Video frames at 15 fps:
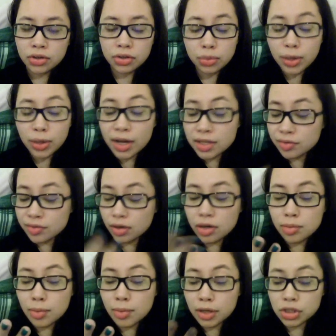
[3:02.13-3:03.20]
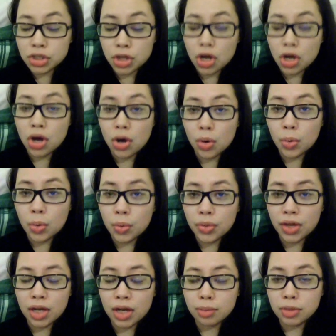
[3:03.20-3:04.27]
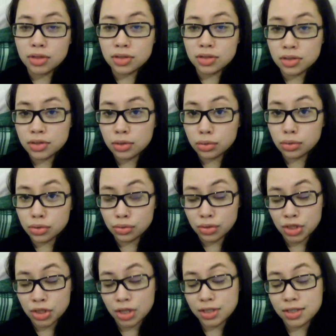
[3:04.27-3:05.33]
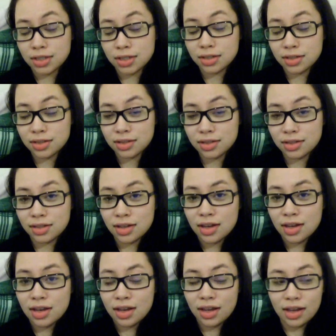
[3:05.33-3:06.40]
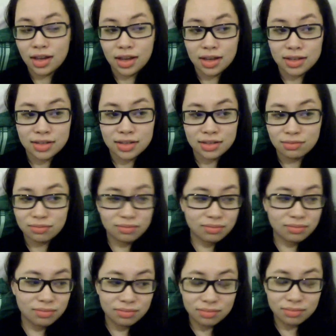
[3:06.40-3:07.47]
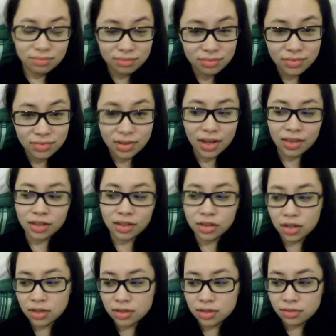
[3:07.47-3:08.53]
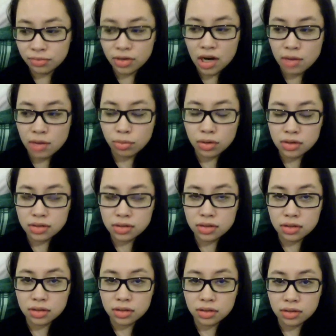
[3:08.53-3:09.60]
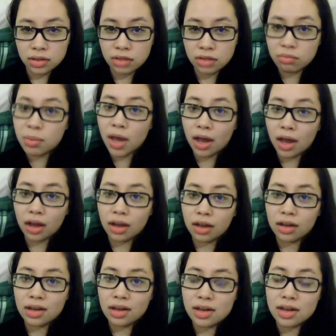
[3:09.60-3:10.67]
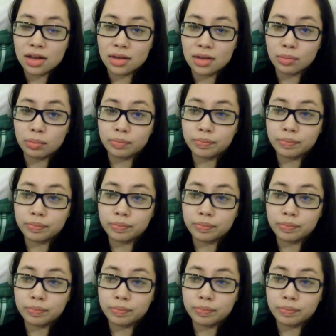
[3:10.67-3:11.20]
You guys very much know that I'm into social justice, and I think that it's very important to give back in